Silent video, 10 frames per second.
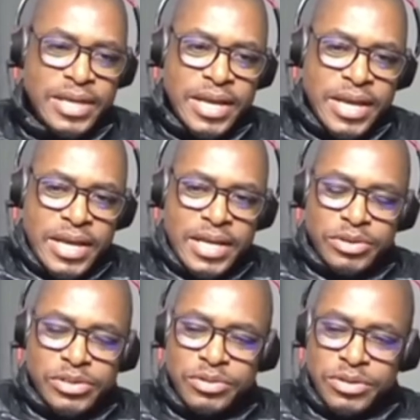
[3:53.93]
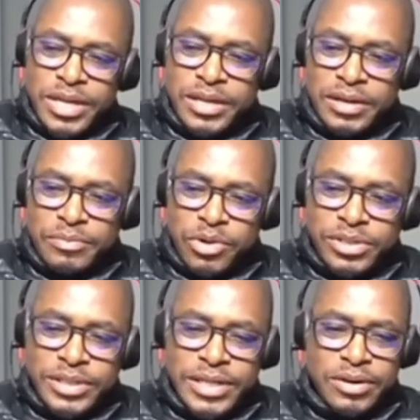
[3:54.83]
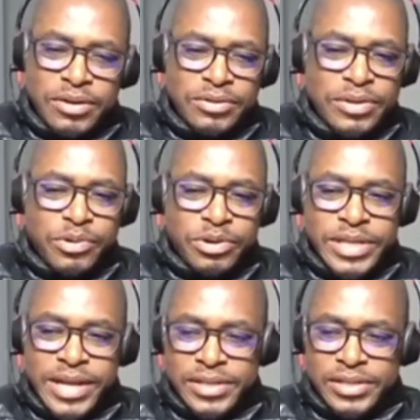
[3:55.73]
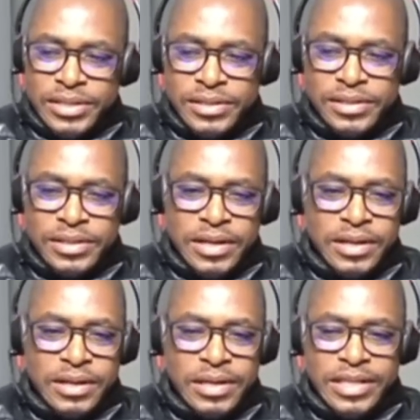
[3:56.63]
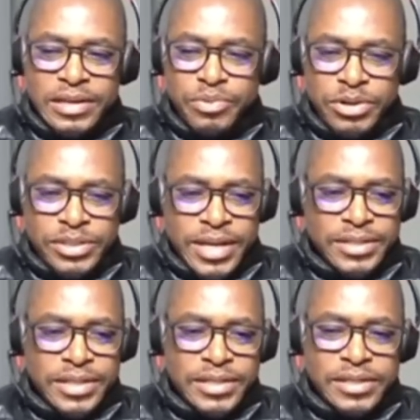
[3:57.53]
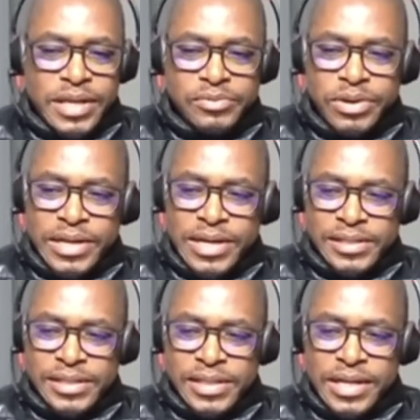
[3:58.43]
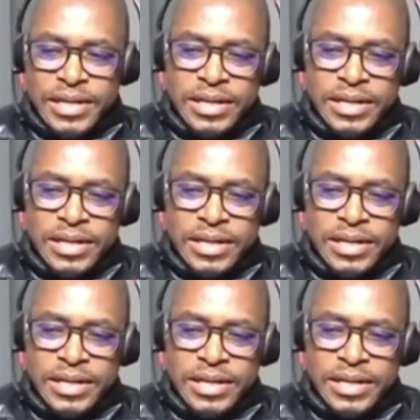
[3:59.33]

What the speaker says: it was looking mostly on the protections, interim protections that were necessary